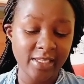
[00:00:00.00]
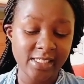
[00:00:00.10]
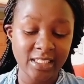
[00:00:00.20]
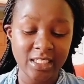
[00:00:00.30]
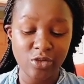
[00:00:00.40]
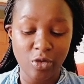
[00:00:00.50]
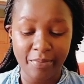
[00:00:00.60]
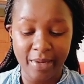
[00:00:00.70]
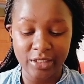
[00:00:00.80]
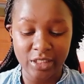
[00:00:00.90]
setting your
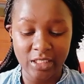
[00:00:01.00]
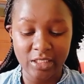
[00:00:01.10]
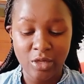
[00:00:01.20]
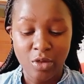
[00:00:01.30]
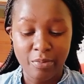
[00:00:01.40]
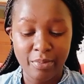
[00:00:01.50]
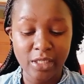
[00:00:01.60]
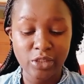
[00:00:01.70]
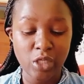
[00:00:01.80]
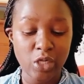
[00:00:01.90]
budget,
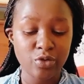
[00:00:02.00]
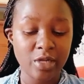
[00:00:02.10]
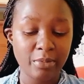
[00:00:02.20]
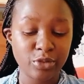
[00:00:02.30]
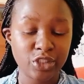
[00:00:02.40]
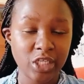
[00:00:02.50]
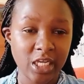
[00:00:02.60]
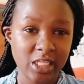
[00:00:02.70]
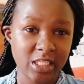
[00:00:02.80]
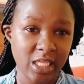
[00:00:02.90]
make sure you double
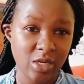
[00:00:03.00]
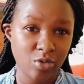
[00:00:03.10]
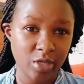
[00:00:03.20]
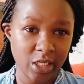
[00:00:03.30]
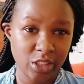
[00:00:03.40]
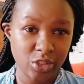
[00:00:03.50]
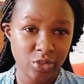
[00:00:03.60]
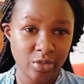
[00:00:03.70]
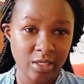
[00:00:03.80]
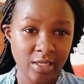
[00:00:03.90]
check the
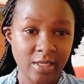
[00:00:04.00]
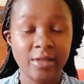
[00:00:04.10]
location.